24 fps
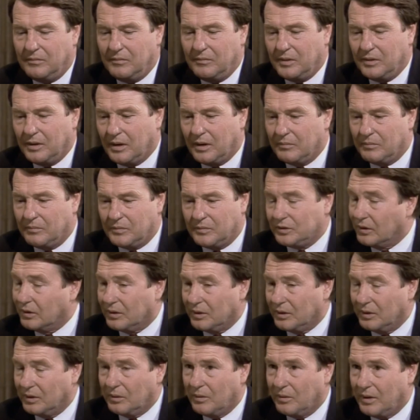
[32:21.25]
I'm sure
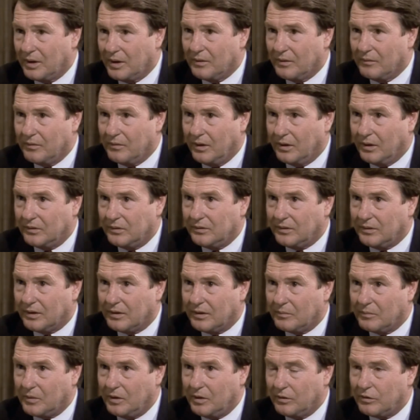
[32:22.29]
you're aware of this. There
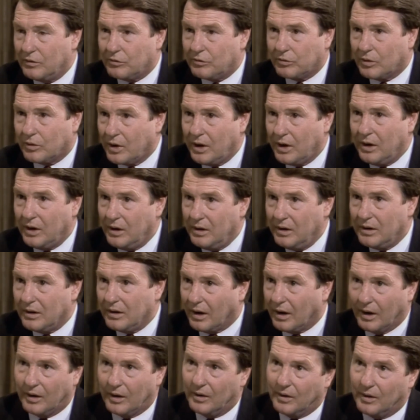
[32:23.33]
have been 3
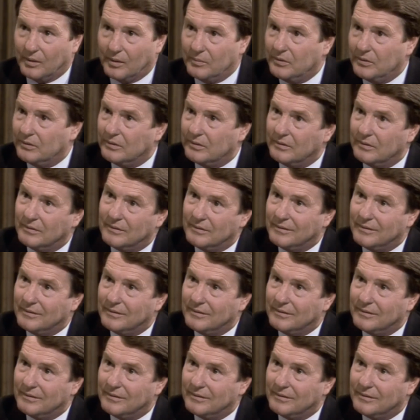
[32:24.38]
Arabs